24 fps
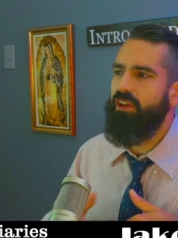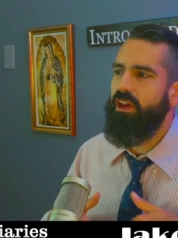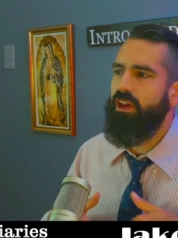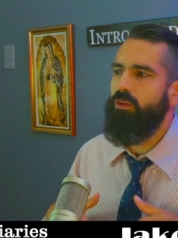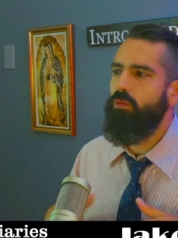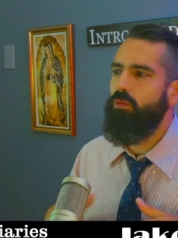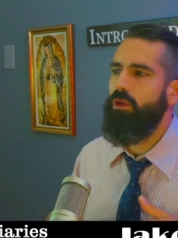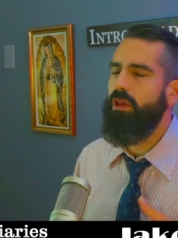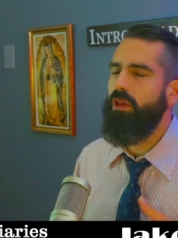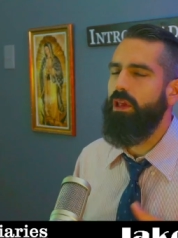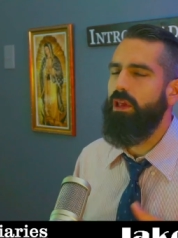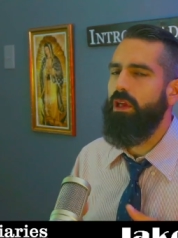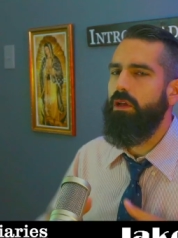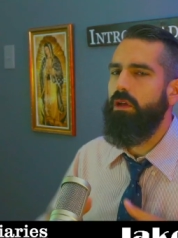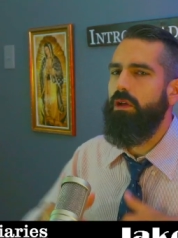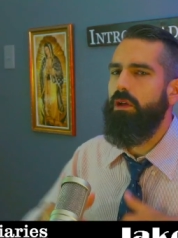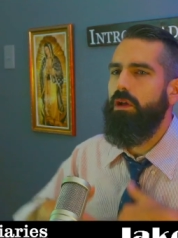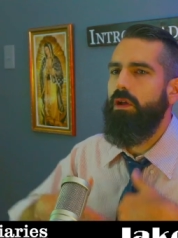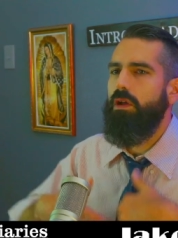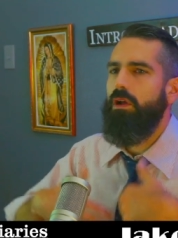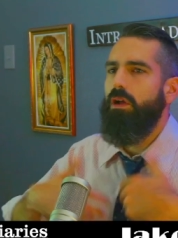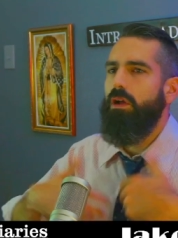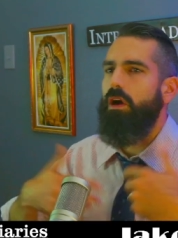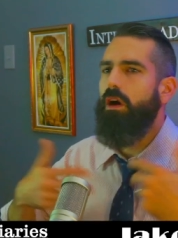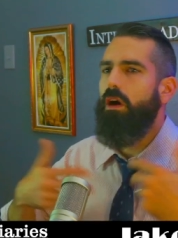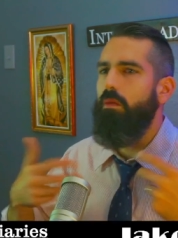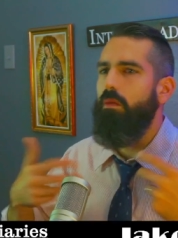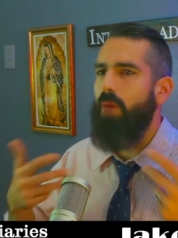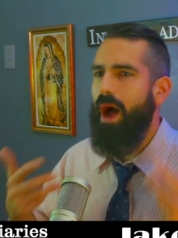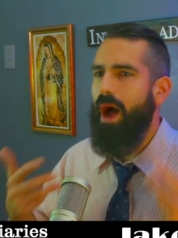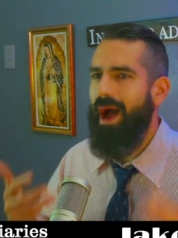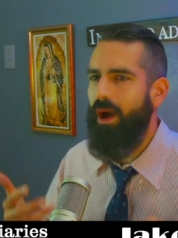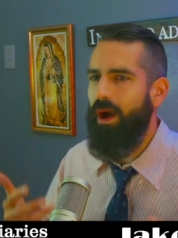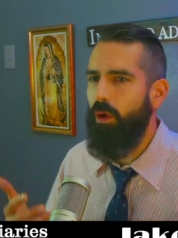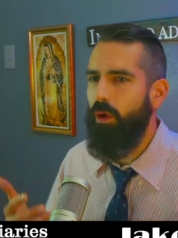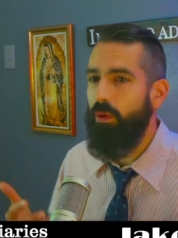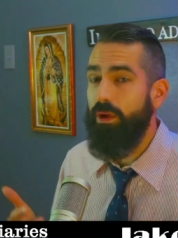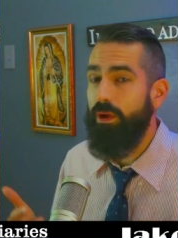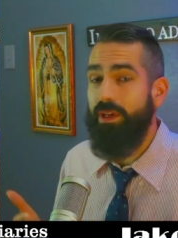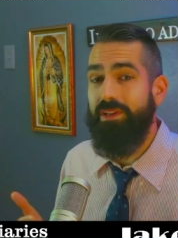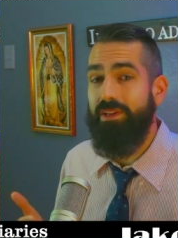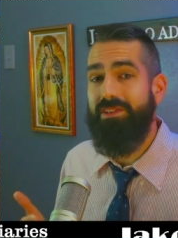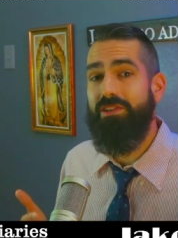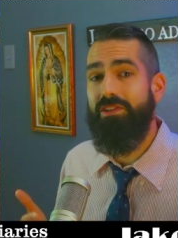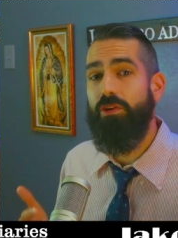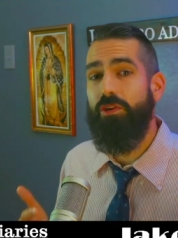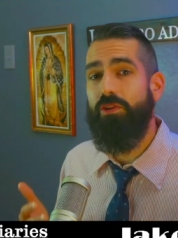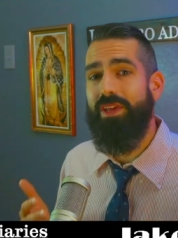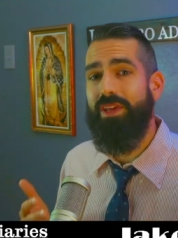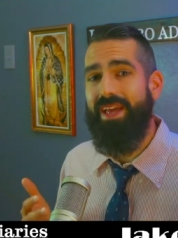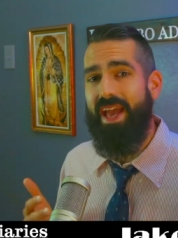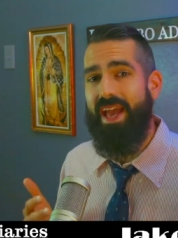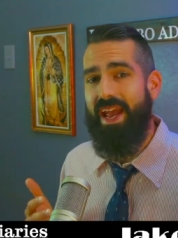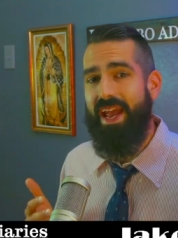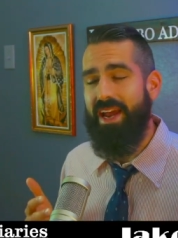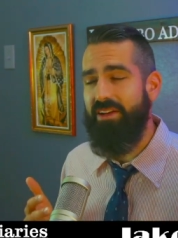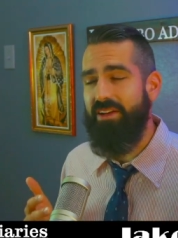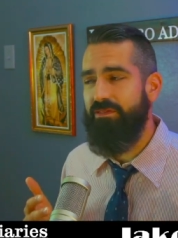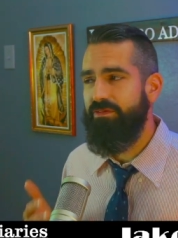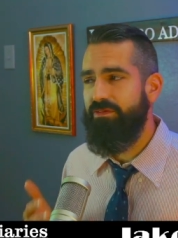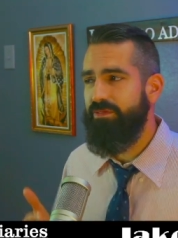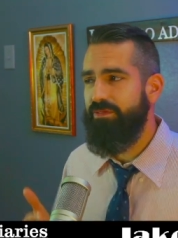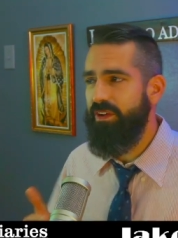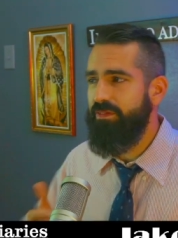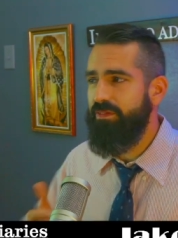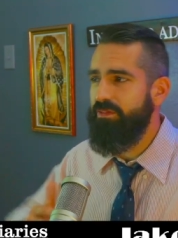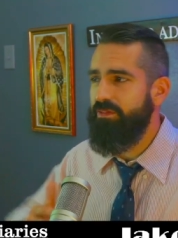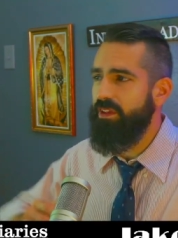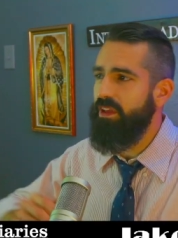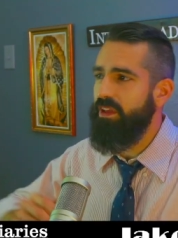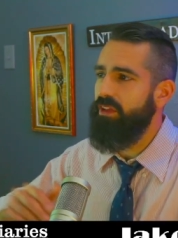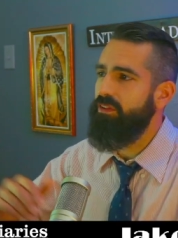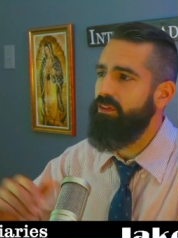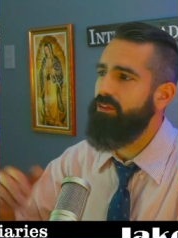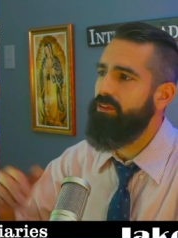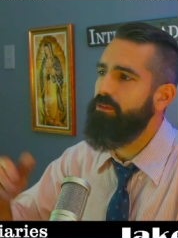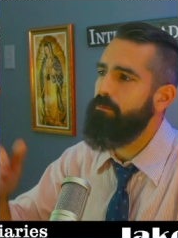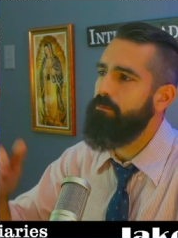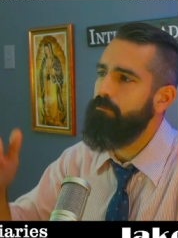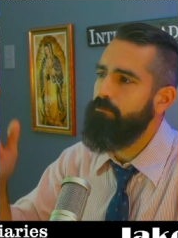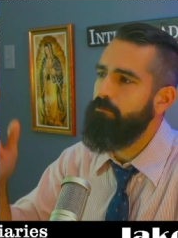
really come out until the 850s.